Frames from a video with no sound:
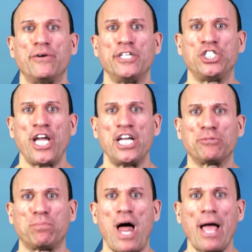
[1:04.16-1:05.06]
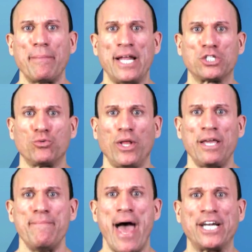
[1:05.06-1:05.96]
year and change, Blockman has
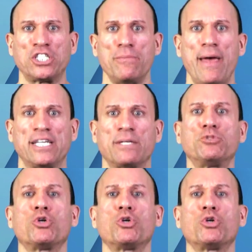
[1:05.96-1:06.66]
really managed to make some